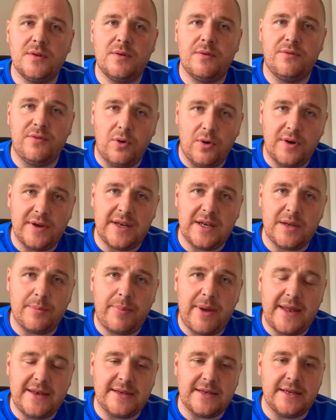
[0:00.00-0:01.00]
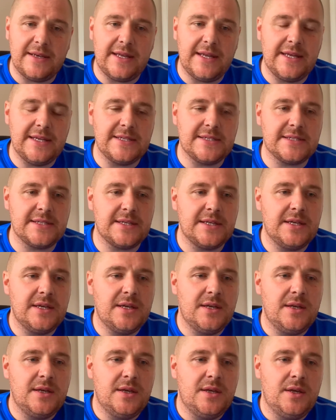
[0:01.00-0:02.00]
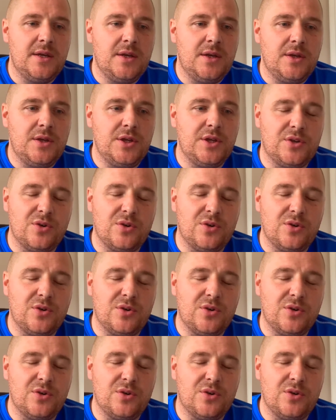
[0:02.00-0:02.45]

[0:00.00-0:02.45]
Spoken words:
voting independent is you